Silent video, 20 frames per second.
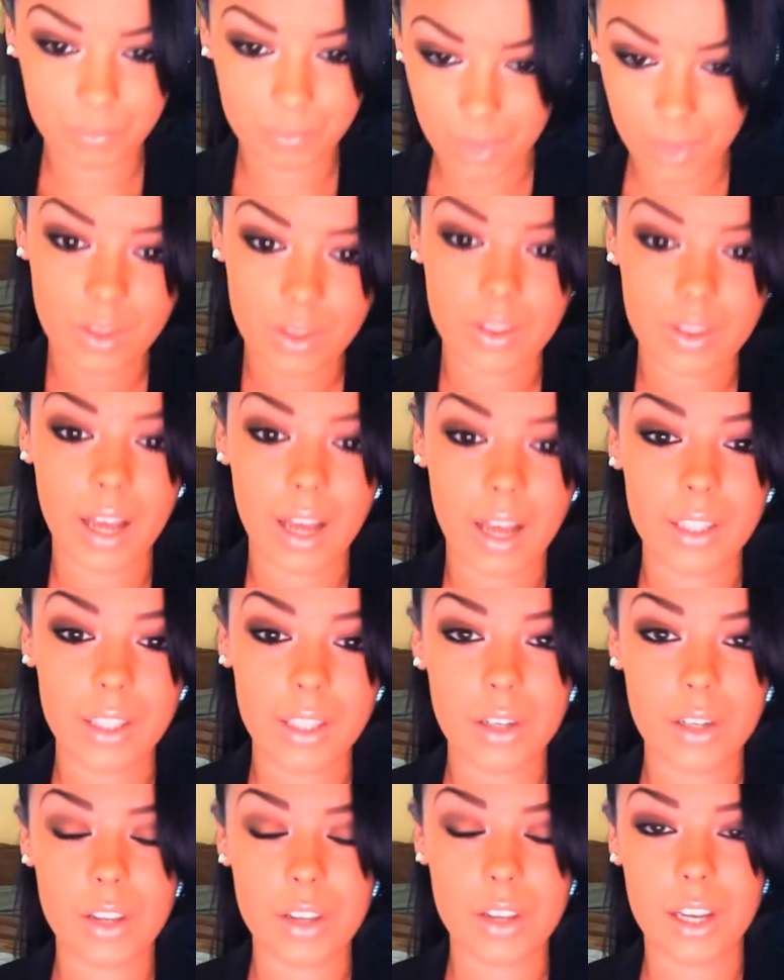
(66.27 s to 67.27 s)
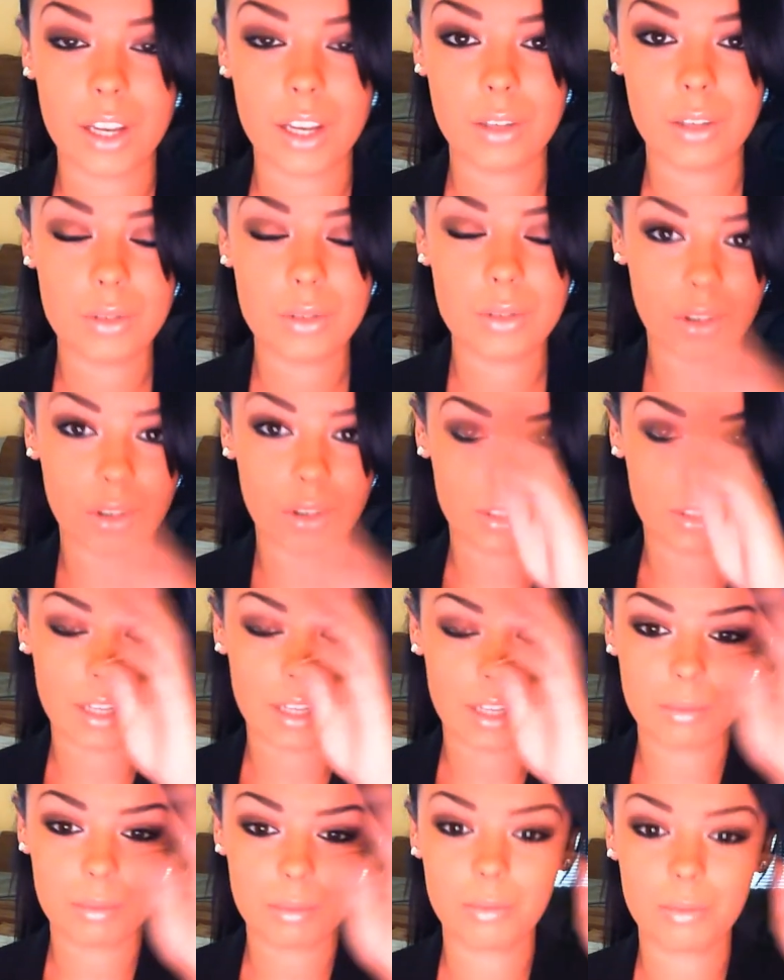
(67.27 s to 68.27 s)
The eyeliner that I used on the top
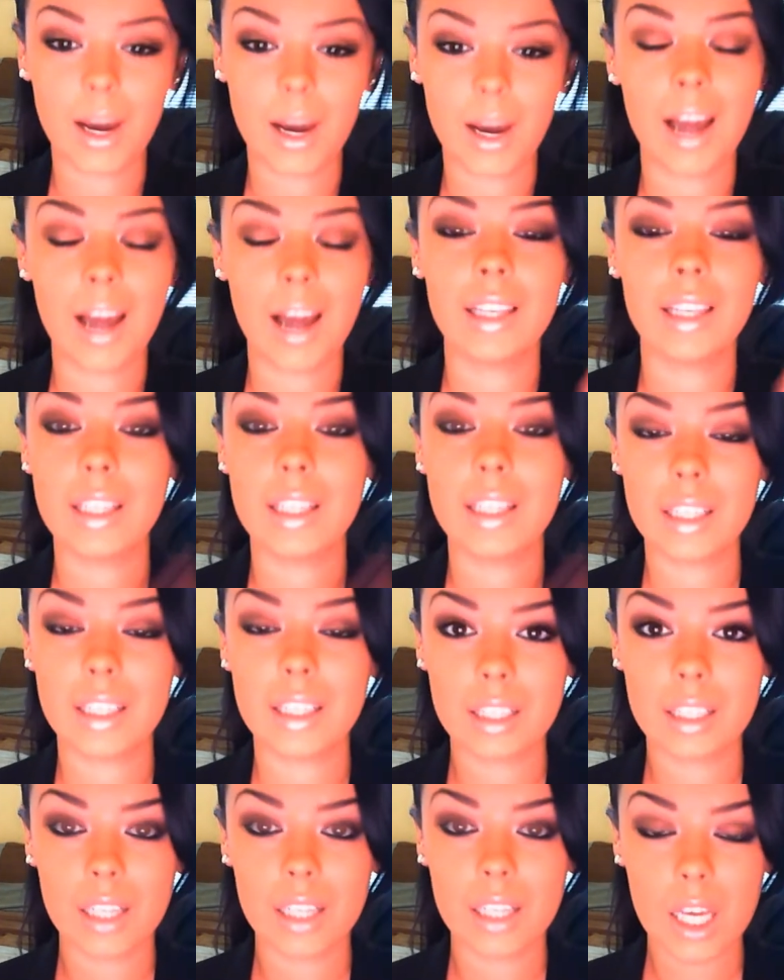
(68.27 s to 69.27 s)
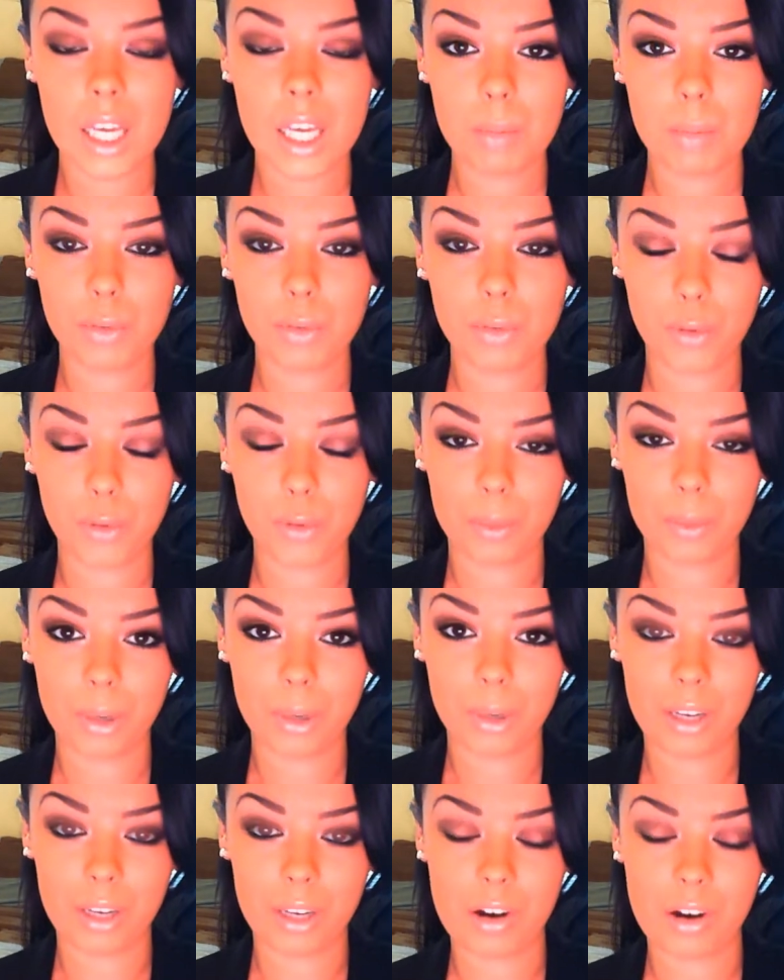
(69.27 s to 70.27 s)
of my eyelid before
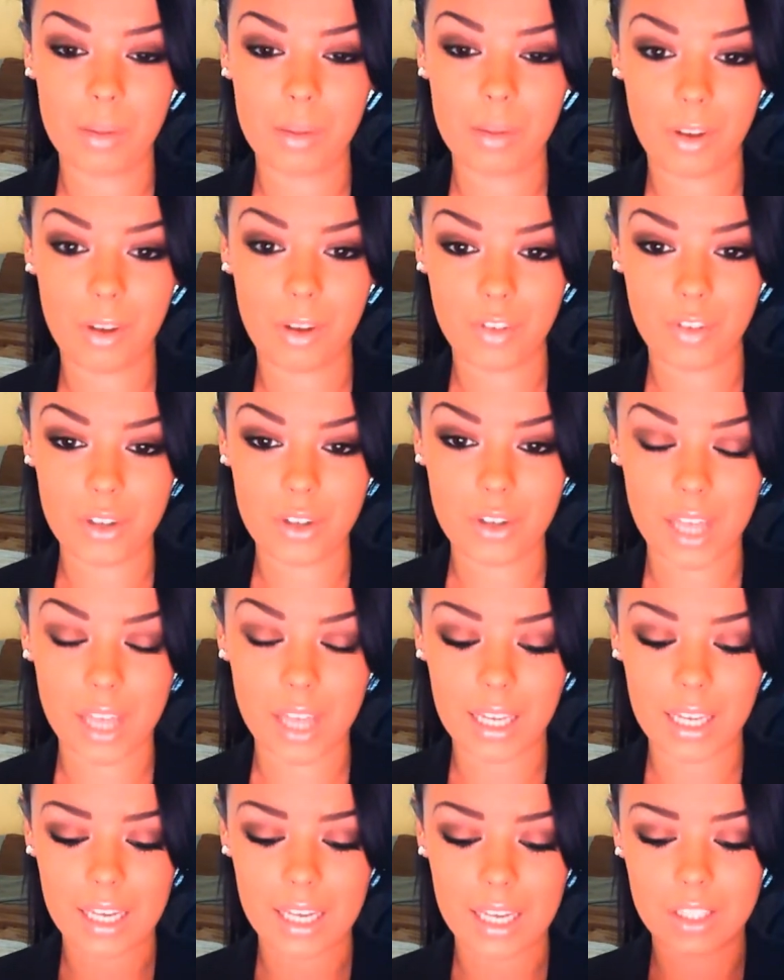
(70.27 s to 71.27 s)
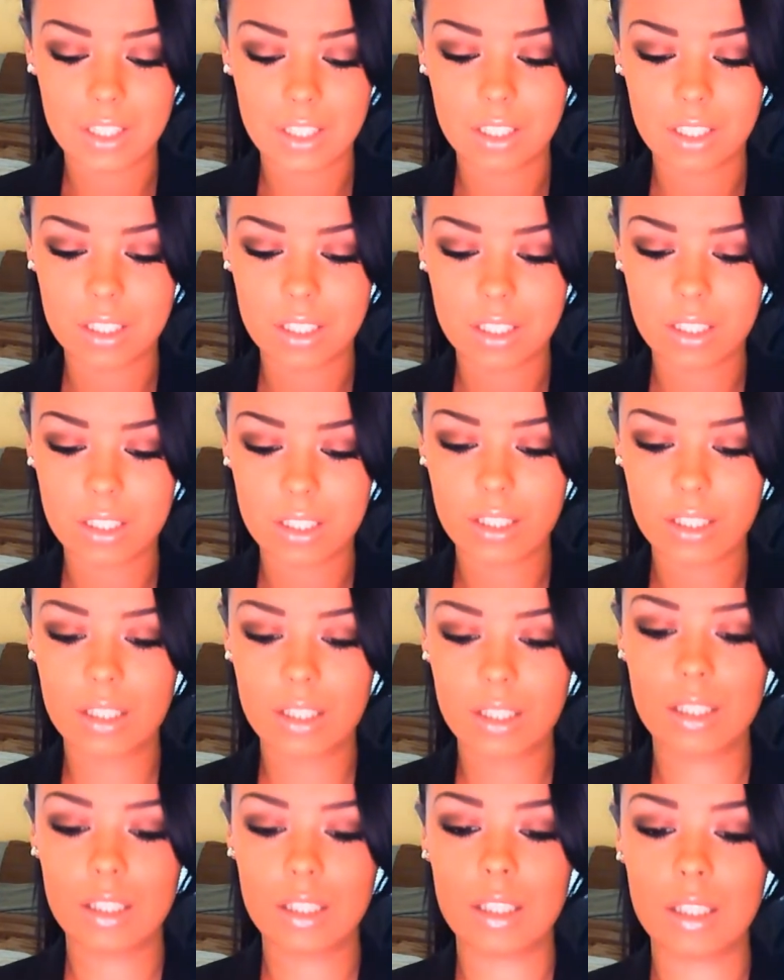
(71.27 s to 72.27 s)
putting on my false eyelashes
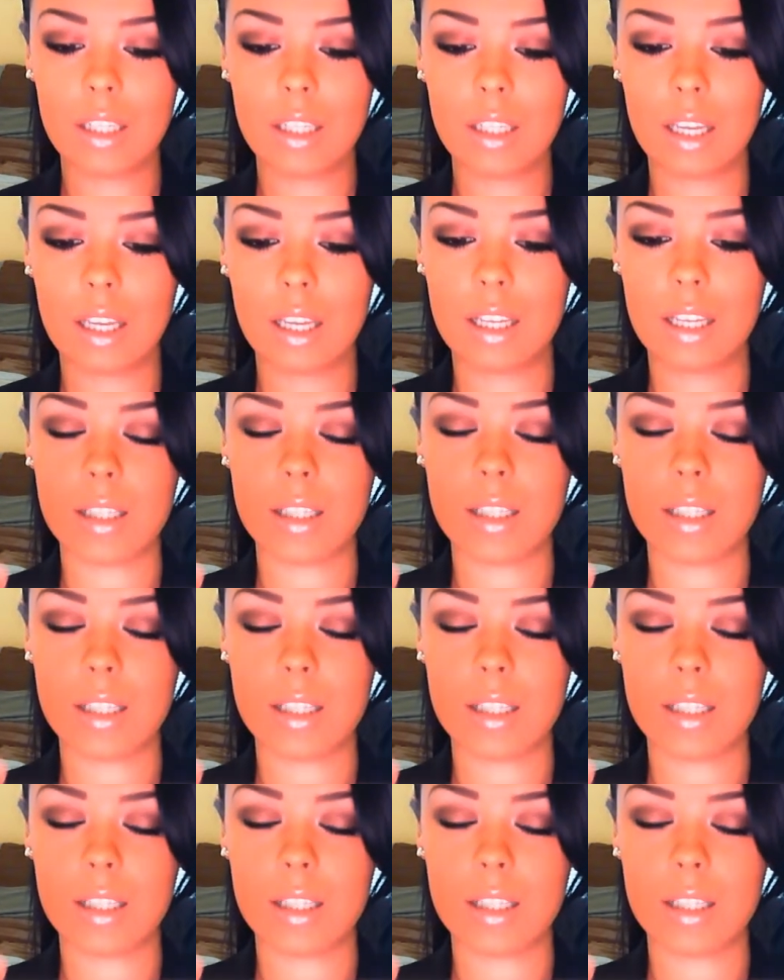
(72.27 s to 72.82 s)
is